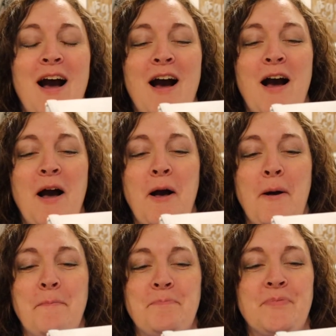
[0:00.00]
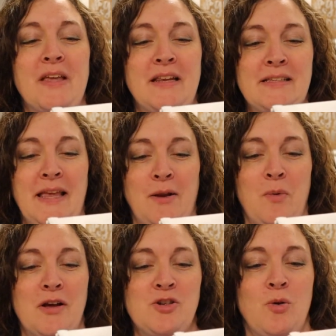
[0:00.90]
It is hand
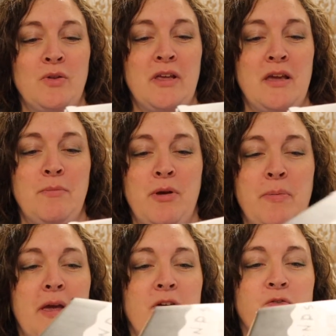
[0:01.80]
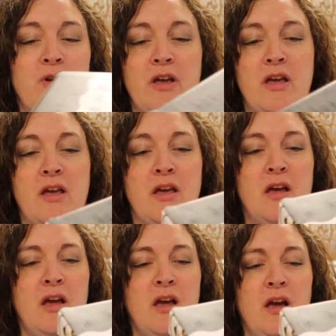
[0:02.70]
wash only, BPA free,